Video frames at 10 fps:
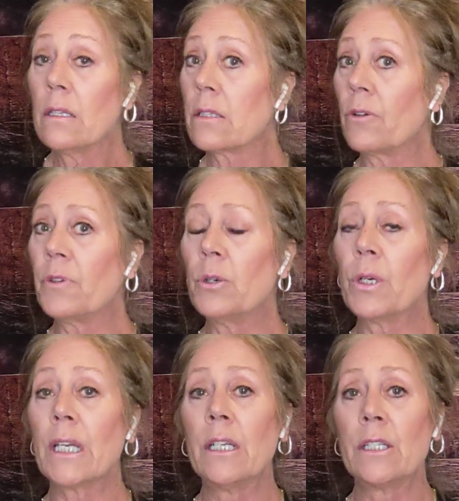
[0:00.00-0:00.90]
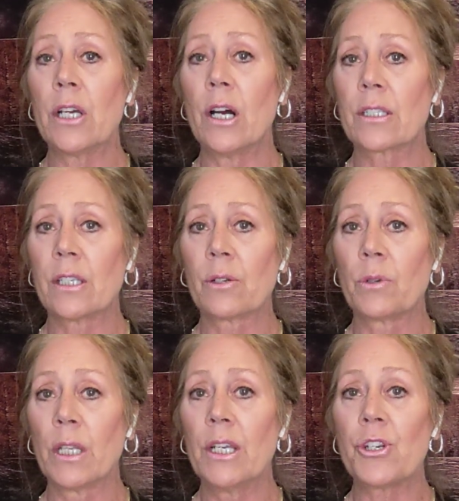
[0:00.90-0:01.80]
So if you were in a toxic
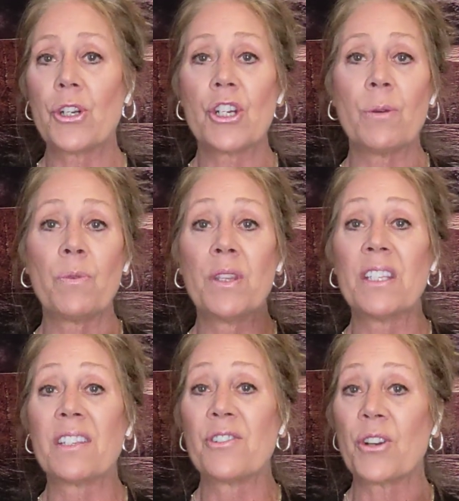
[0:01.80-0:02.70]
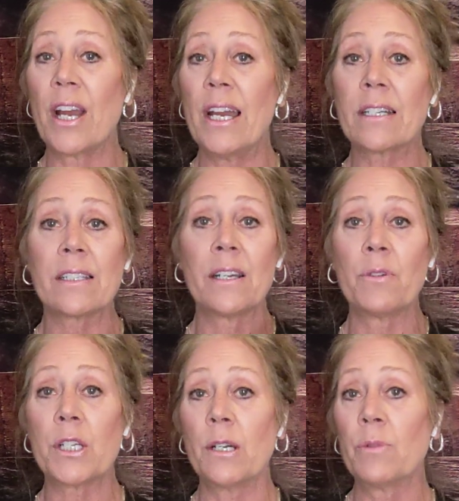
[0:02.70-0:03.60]
relationship and this is your ex, and
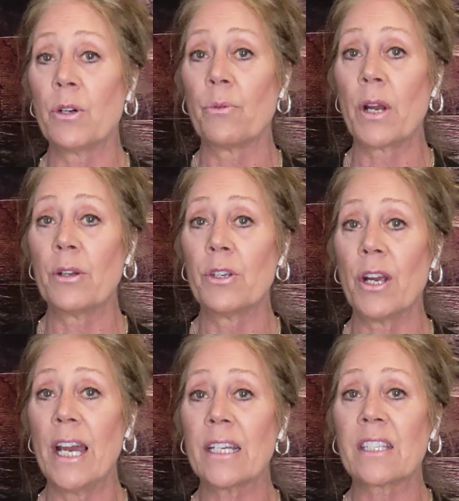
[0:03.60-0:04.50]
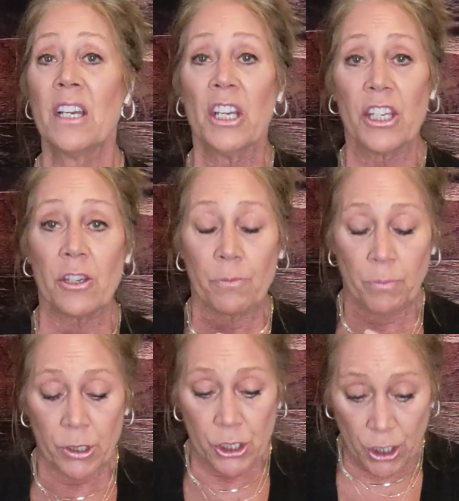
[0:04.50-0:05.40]
every time you're around your ex, you
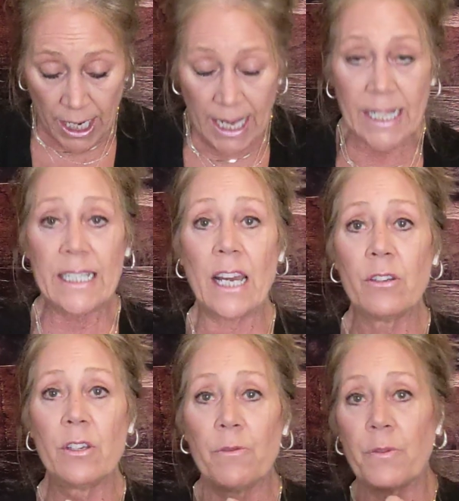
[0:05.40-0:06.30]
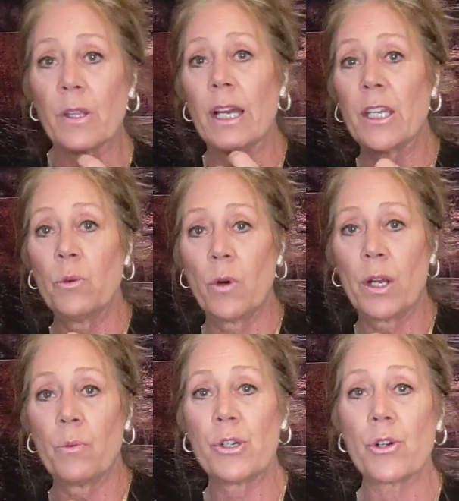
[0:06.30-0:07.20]
put your head down, you feel like you
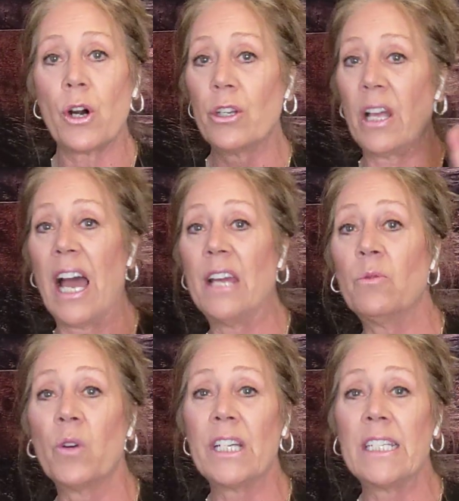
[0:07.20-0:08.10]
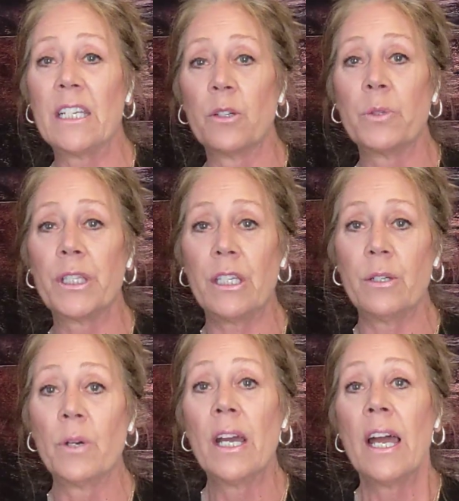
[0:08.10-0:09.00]
want to withdraw, I don't want to deal with
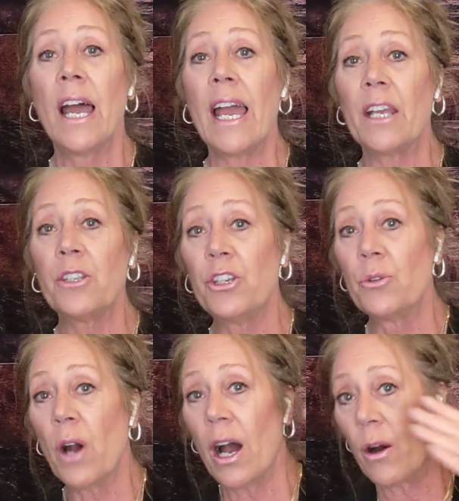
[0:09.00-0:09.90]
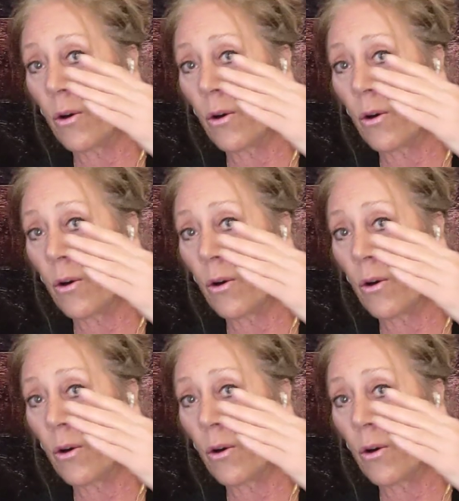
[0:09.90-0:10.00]
you, and you,